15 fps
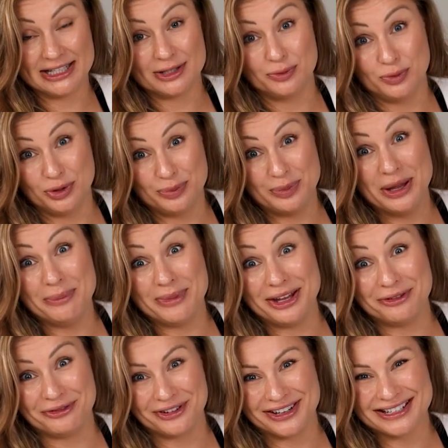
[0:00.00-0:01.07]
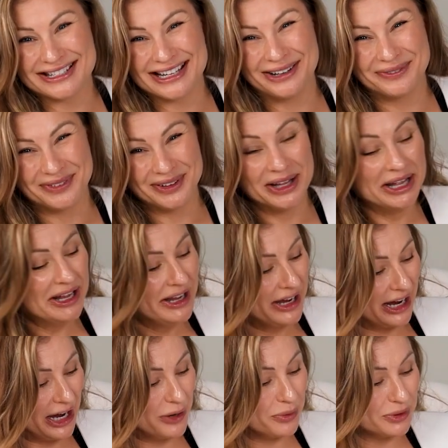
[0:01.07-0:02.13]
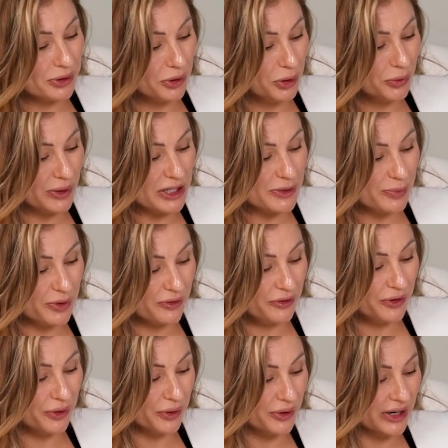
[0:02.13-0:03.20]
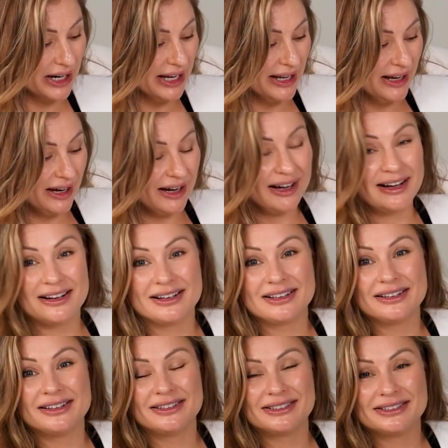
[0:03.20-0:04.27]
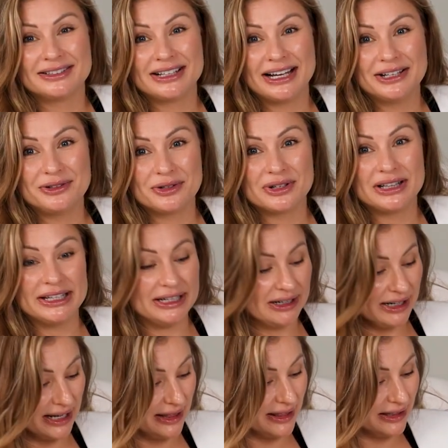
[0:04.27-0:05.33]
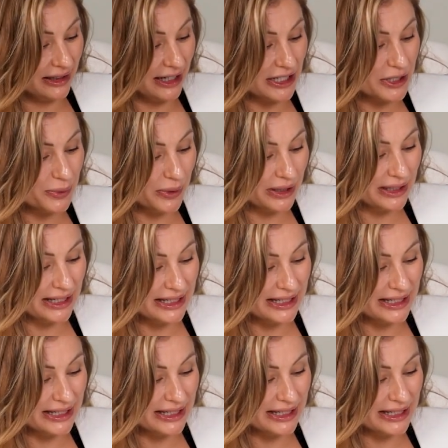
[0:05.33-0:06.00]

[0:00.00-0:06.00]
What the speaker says: That would be me, for example. I would always prefer HydroClear. And the last one